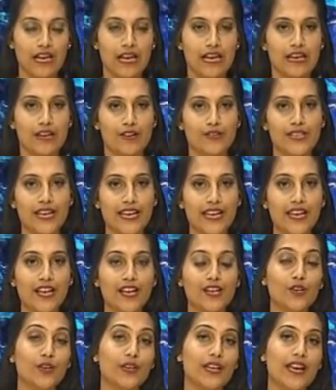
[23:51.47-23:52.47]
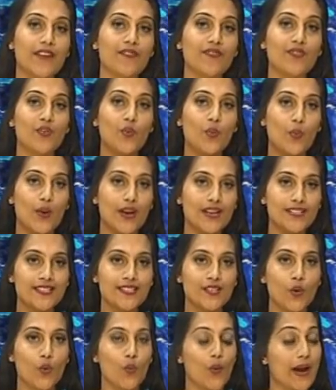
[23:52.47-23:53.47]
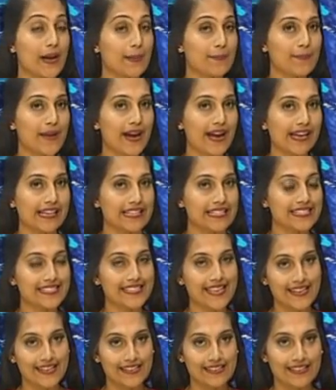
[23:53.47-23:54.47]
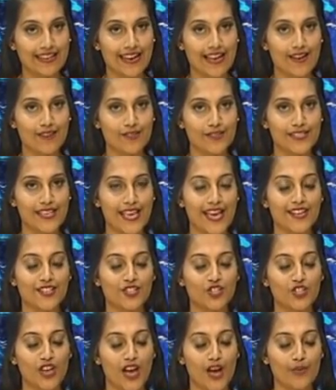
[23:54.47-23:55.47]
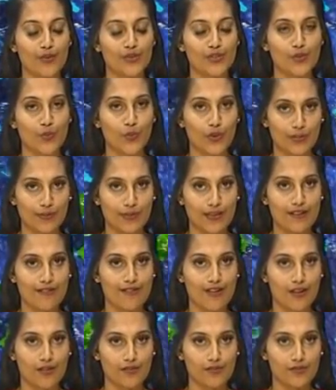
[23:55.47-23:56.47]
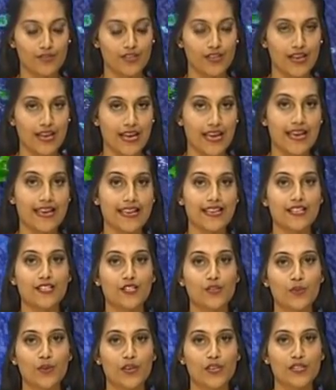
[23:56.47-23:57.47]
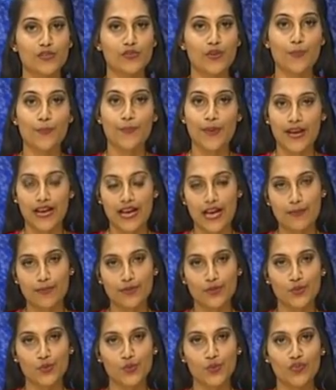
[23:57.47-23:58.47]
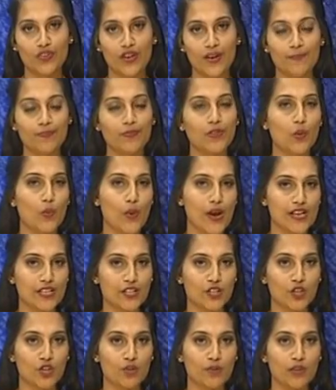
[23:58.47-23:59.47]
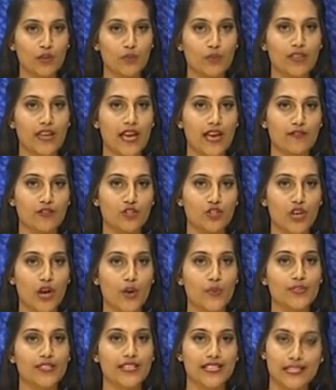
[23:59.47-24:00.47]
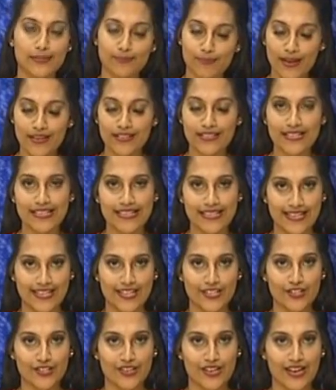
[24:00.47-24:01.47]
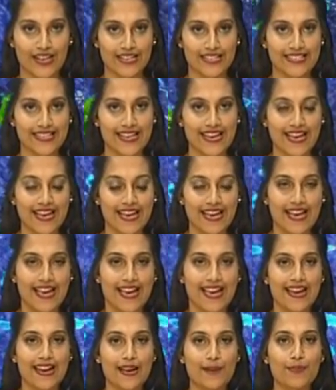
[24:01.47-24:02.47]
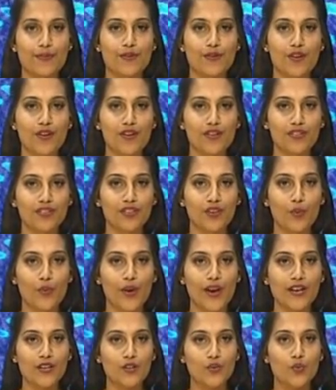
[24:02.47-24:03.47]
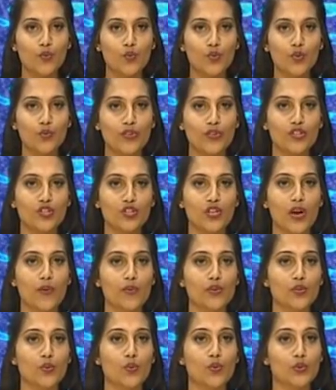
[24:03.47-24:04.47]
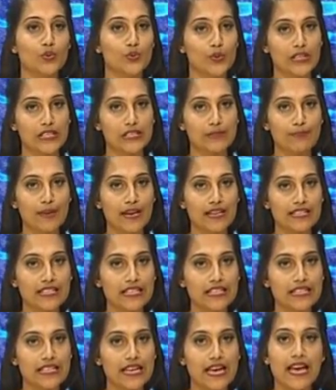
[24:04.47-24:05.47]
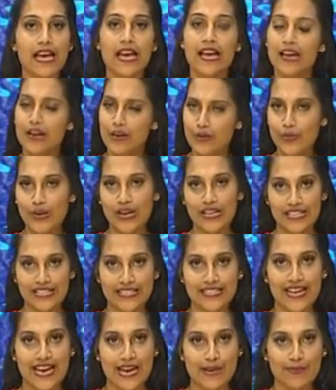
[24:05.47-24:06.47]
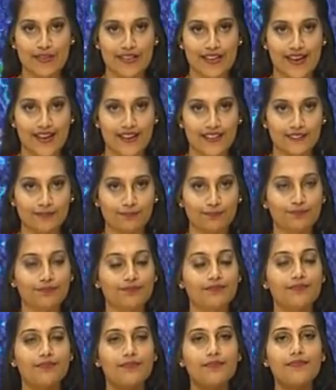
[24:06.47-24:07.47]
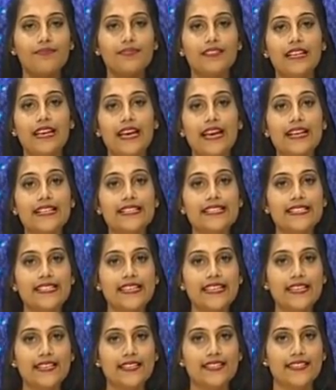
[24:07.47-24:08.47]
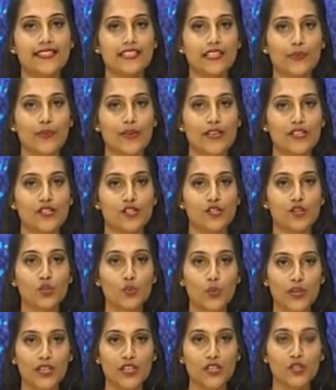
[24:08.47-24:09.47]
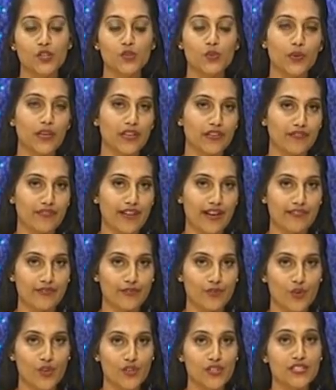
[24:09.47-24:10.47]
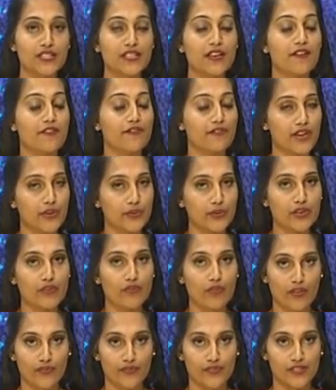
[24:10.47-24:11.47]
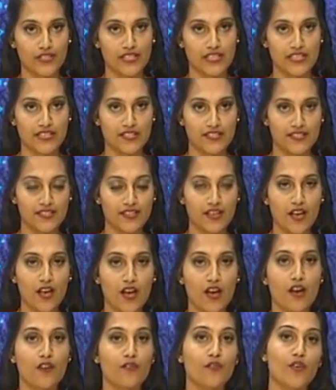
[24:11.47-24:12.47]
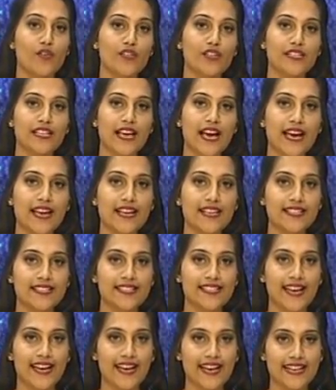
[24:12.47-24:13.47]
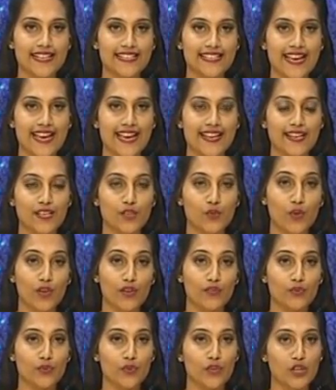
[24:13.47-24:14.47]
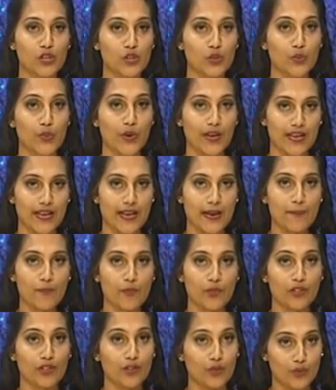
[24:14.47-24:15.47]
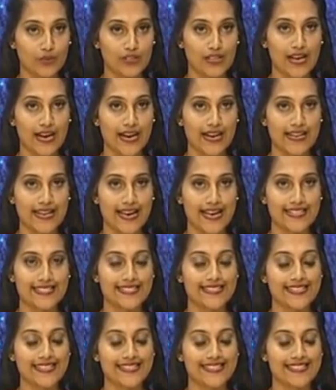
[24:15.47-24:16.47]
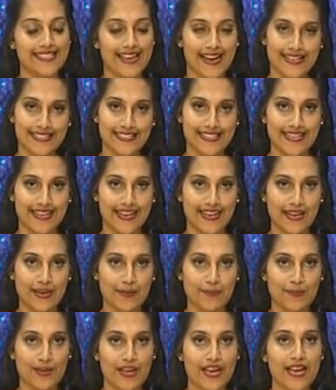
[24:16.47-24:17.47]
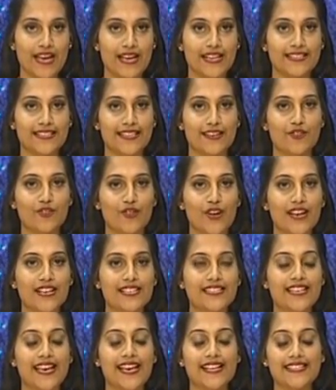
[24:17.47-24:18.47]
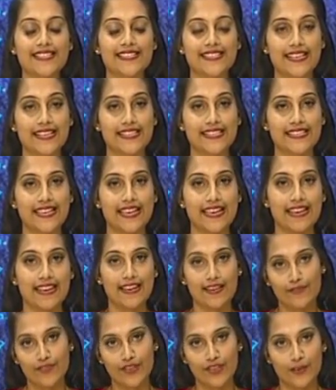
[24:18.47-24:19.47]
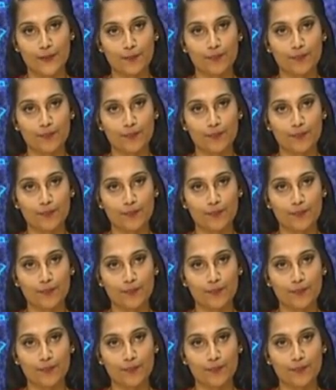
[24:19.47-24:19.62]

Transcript: Now taking a look in the west, quite mild, scattered clouds and showers will be around. Eastwards from Pakhabarasuva, quite humid with heavy showers expected later tonight. And up north, quite cool showers also expected, rainy time again. At sea, still winds 20 to 25 knots, very rough seas. For the tides, high tide at 12:22 a.m. with low tide at 6:19 a.m. Sunrise at 6:11.